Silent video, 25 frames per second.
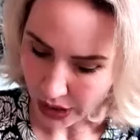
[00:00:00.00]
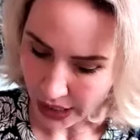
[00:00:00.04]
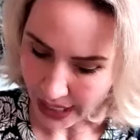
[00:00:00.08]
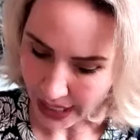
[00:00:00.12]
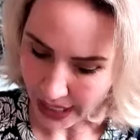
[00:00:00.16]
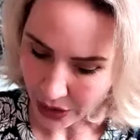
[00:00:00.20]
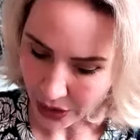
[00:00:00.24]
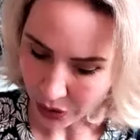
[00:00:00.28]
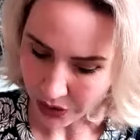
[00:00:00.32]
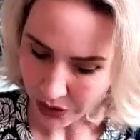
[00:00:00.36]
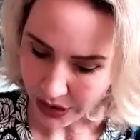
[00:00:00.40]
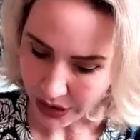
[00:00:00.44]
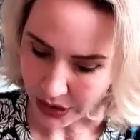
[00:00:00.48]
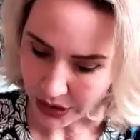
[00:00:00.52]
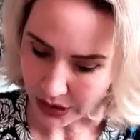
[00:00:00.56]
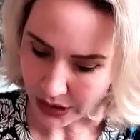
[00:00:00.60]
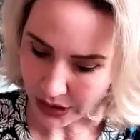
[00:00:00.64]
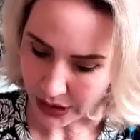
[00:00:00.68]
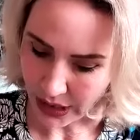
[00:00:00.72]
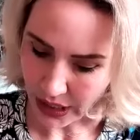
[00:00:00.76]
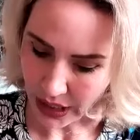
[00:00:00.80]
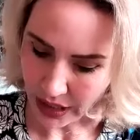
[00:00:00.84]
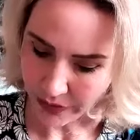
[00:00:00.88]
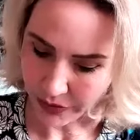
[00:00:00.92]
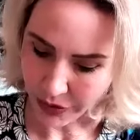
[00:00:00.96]
how can
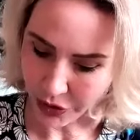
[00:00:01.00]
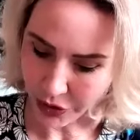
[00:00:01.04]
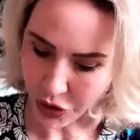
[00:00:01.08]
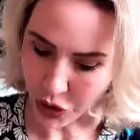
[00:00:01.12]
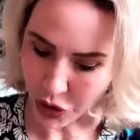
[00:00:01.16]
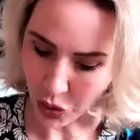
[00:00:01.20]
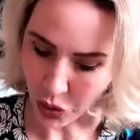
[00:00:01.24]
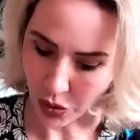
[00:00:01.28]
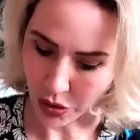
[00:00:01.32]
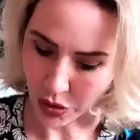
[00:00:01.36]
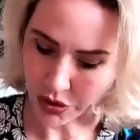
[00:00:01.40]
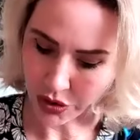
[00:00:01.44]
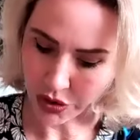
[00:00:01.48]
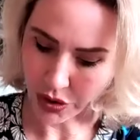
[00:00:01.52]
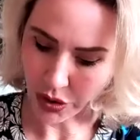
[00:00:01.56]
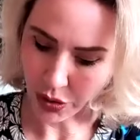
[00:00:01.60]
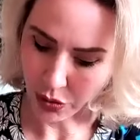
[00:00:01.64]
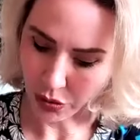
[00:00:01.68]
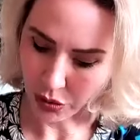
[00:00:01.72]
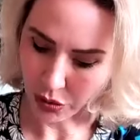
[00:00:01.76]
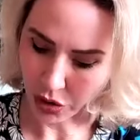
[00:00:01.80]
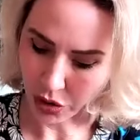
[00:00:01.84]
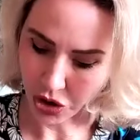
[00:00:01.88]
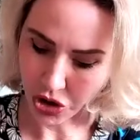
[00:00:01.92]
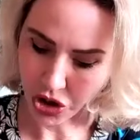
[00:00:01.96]
the average horse
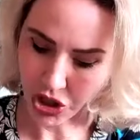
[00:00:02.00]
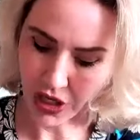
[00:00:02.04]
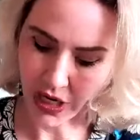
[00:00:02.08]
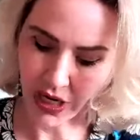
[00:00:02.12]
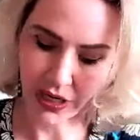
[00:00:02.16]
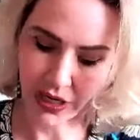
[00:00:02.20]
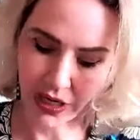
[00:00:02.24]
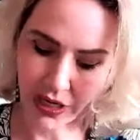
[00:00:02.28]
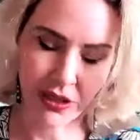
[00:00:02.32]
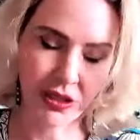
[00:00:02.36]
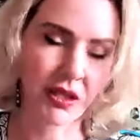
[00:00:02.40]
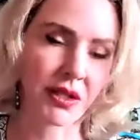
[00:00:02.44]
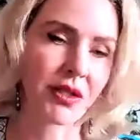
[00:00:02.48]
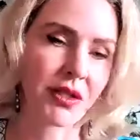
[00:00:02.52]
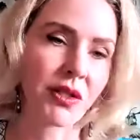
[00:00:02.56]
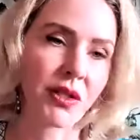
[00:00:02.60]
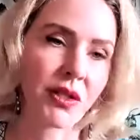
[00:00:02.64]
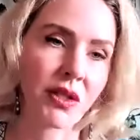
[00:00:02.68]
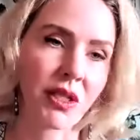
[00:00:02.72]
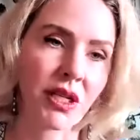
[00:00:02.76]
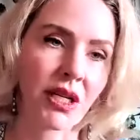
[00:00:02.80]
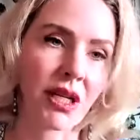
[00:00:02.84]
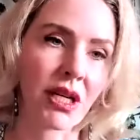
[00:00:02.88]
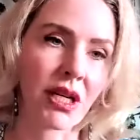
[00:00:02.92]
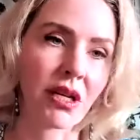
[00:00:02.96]
owner check to
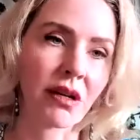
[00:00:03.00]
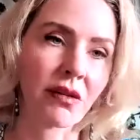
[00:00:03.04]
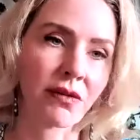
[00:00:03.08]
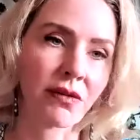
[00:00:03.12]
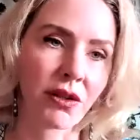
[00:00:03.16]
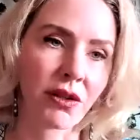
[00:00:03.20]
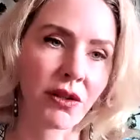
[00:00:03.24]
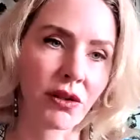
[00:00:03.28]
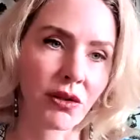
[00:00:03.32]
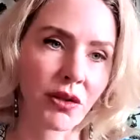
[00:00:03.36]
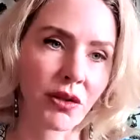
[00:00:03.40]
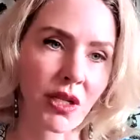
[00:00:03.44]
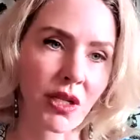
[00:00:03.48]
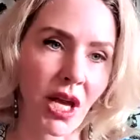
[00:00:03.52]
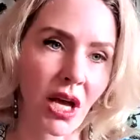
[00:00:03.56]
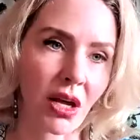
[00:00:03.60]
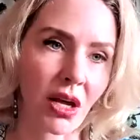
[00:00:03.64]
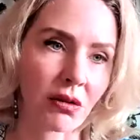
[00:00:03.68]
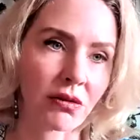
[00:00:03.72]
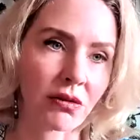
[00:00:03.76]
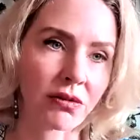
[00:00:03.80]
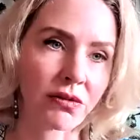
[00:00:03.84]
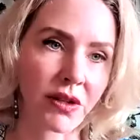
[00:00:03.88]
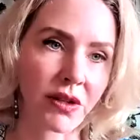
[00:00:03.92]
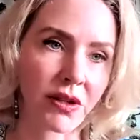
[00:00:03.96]
see if their
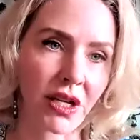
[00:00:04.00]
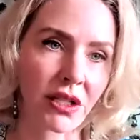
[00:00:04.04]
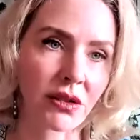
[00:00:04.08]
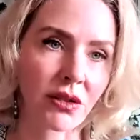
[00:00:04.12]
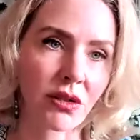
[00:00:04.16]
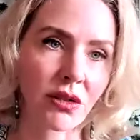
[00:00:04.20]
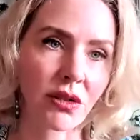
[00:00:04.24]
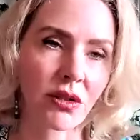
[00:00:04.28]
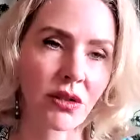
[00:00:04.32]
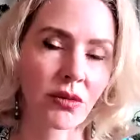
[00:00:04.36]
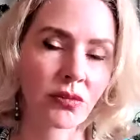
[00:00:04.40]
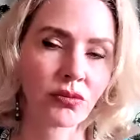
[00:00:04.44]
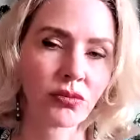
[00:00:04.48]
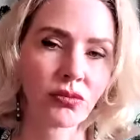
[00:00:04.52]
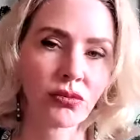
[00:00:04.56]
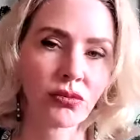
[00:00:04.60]
saddle fits?